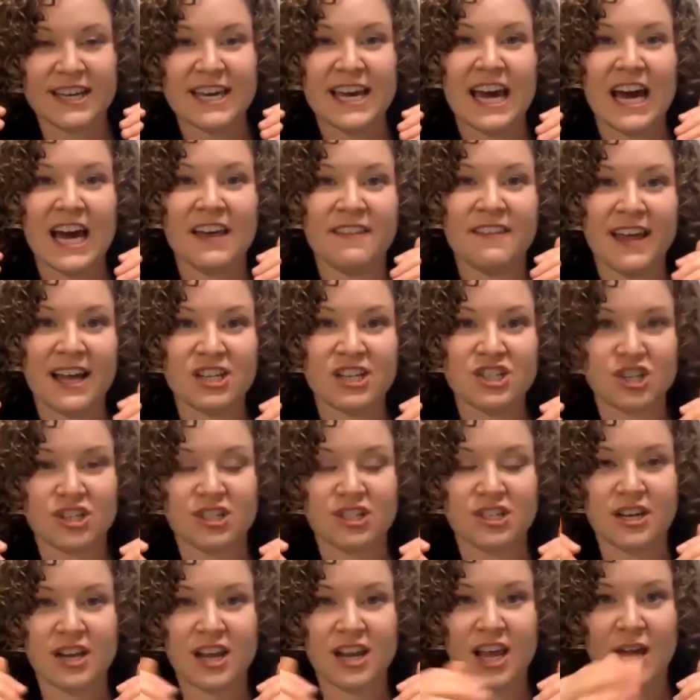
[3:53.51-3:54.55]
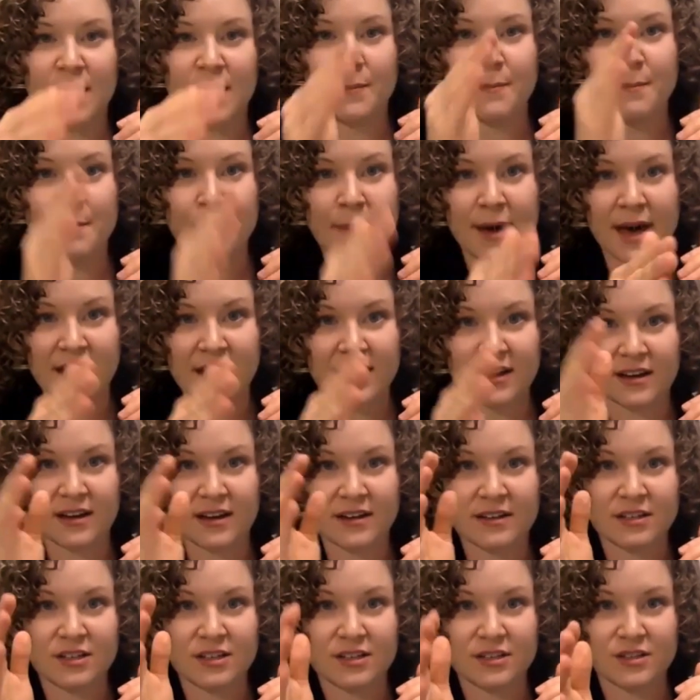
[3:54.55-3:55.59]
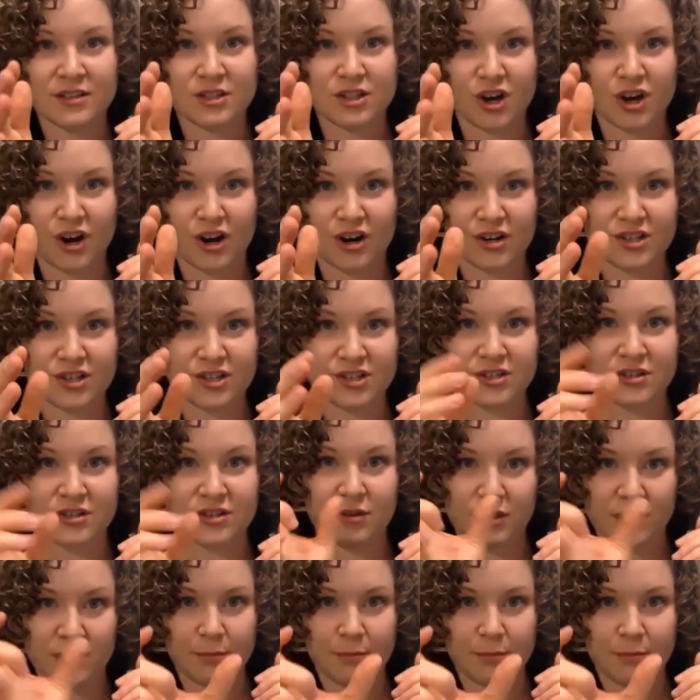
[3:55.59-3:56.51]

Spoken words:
And that's just a name, metatars,